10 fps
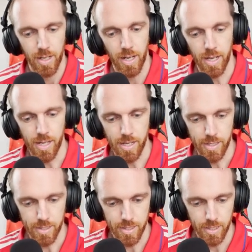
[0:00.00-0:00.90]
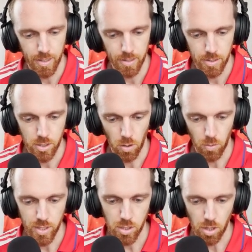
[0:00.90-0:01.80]
And so
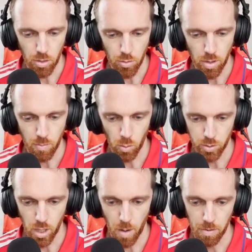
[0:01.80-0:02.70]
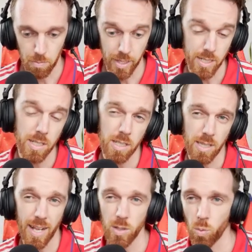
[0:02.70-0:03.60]
these are the 3 most common places,
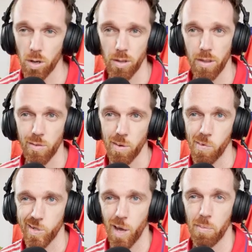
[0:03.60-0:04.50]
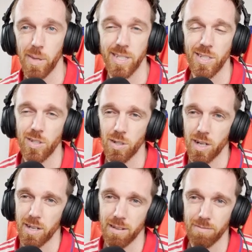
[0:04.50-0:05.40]
and that's where the 3 most common places you're
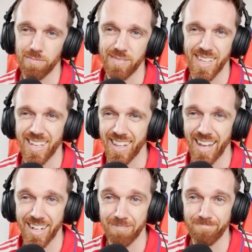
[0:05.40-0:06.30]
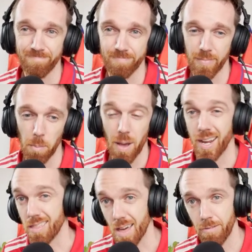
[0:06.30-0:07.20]
gonna get like
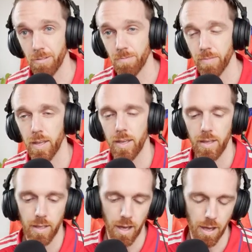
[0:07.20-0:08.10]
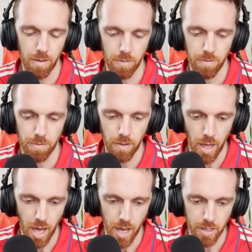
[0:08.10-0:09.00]
petty theft. I've
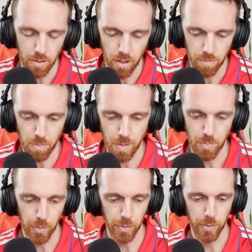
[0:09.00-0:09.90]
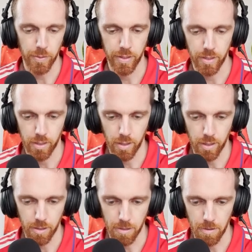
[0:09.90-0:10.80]
had a lot of people
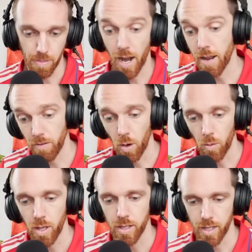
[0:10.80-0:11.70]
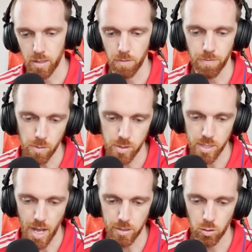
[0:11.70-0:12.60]
that I know get their phone
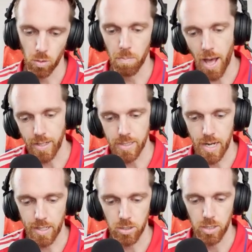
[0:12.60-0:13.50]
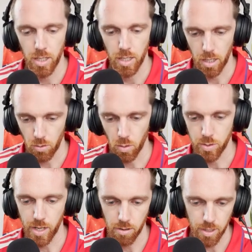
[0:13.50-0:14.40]
snatched or bags snatched in
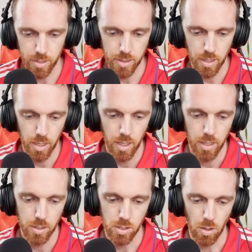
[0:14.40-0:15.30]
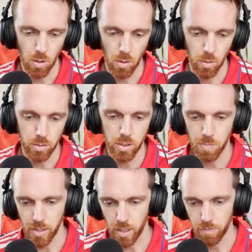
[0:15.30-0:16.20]
those areas. So just
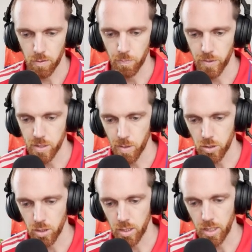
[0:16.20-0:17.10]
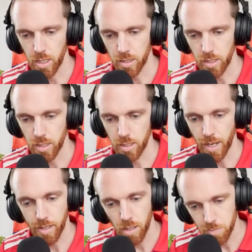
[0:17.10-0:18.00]
be careful, especially at the
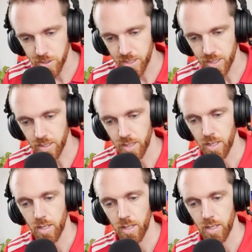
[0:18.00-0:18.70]
nightclub scene.